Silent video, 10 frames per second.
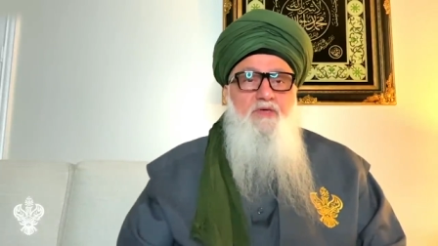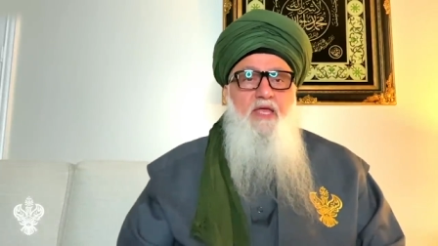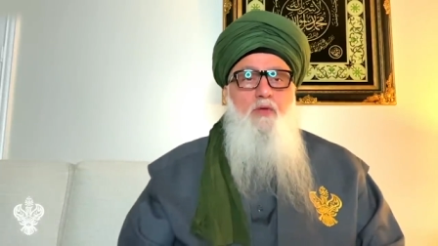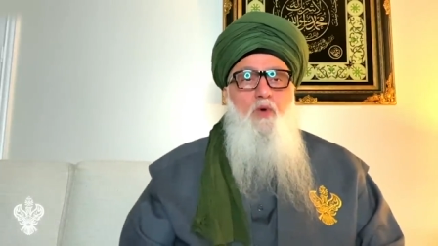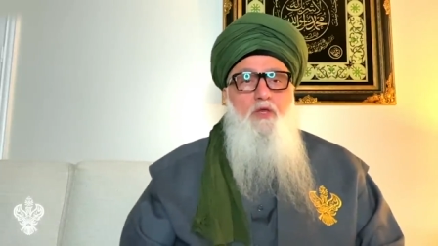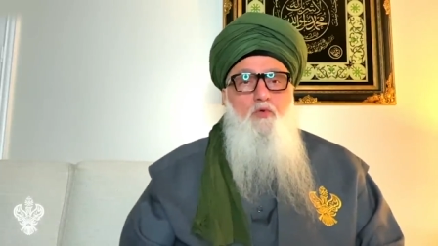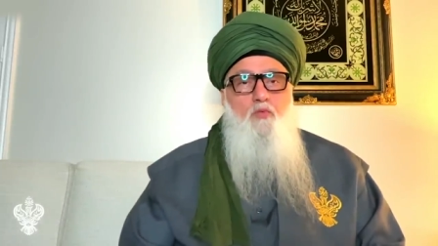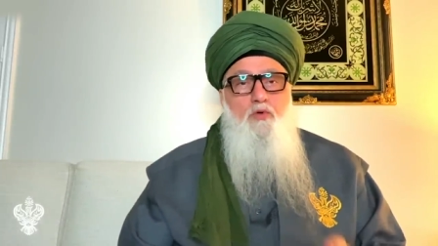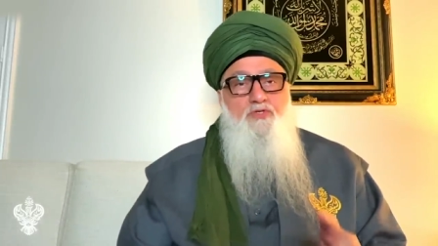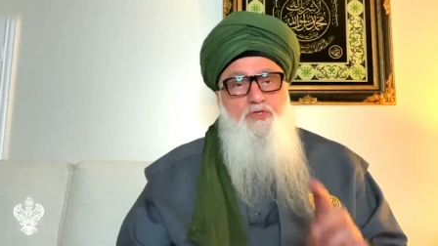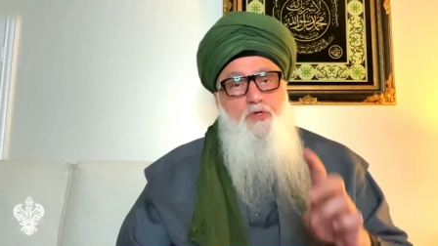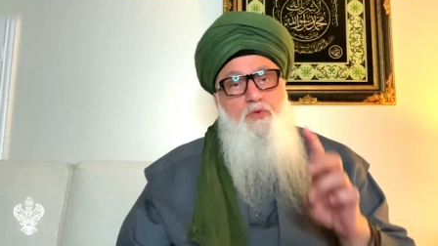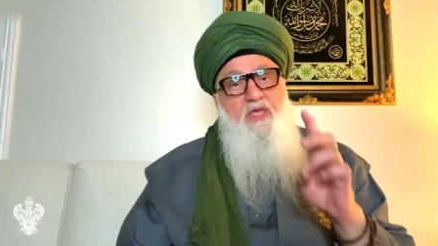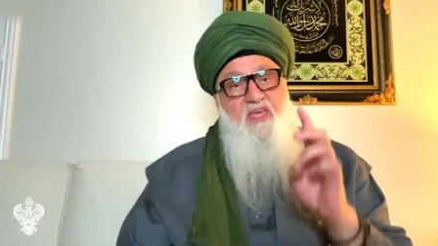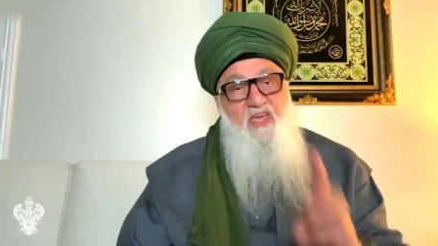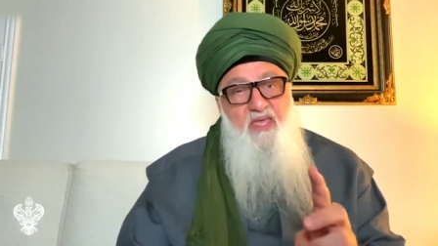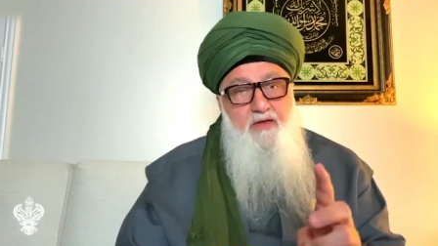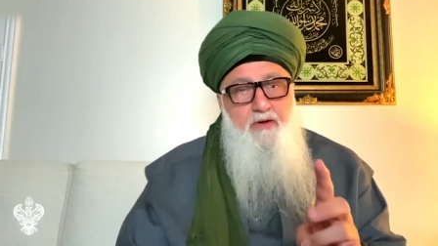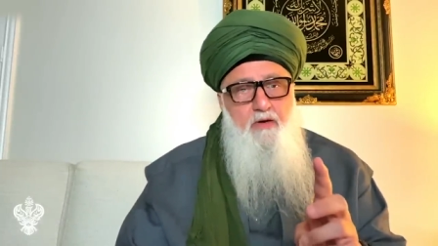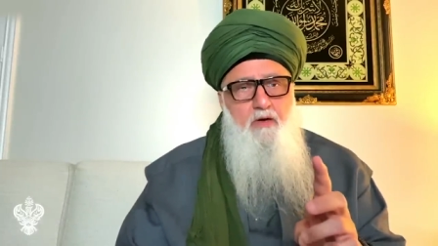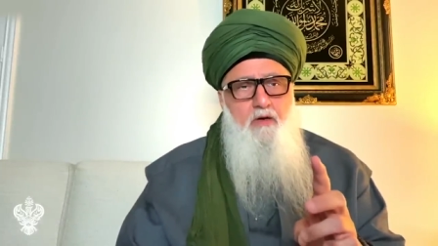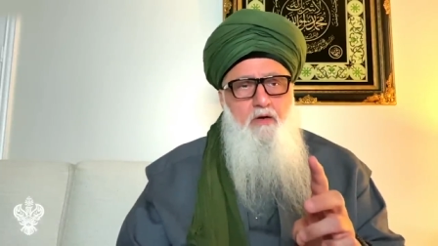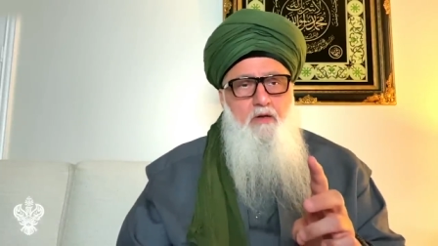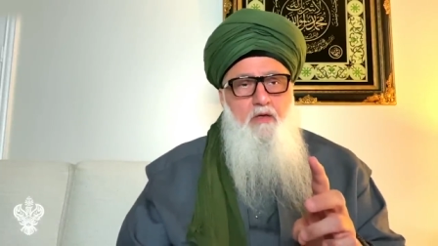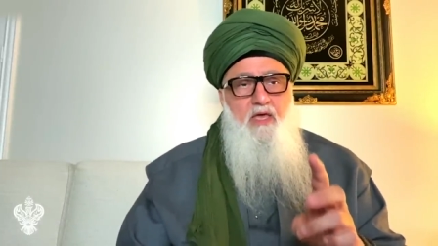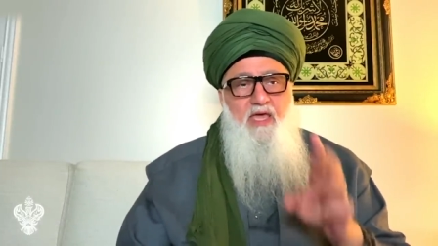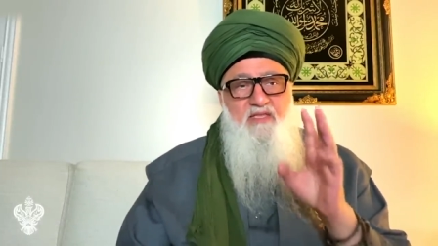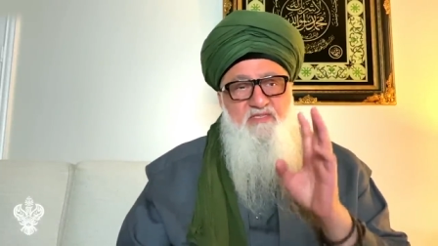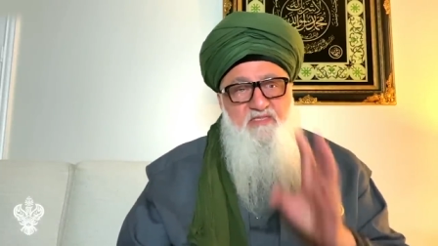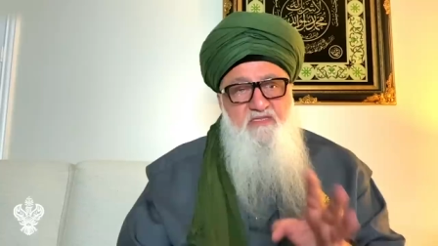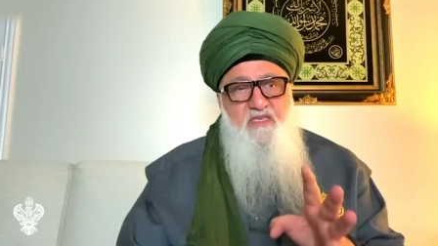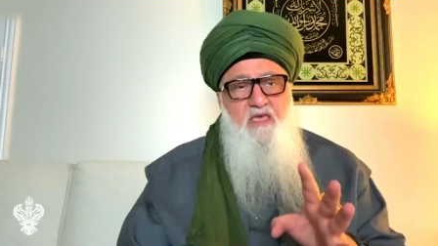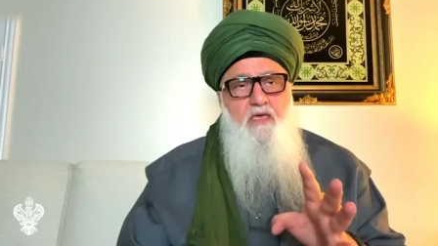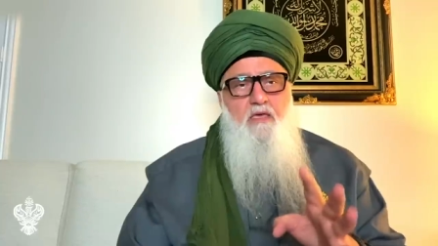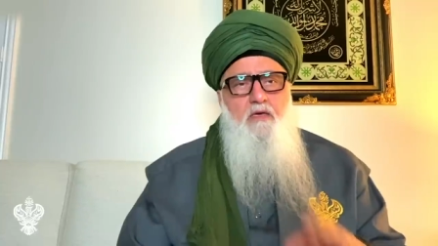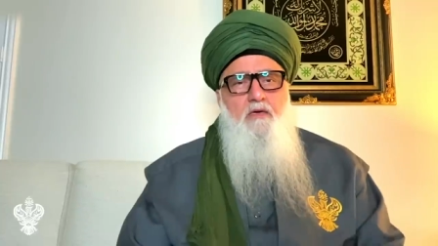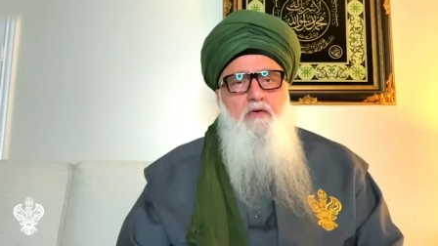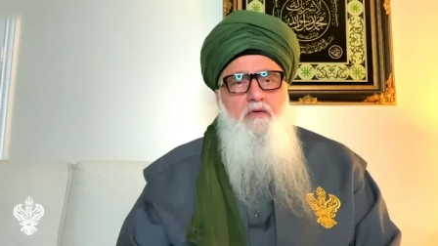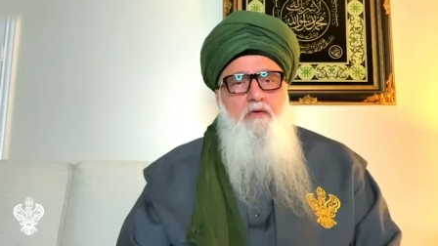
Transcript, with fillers: So anyone who wants to hear and see,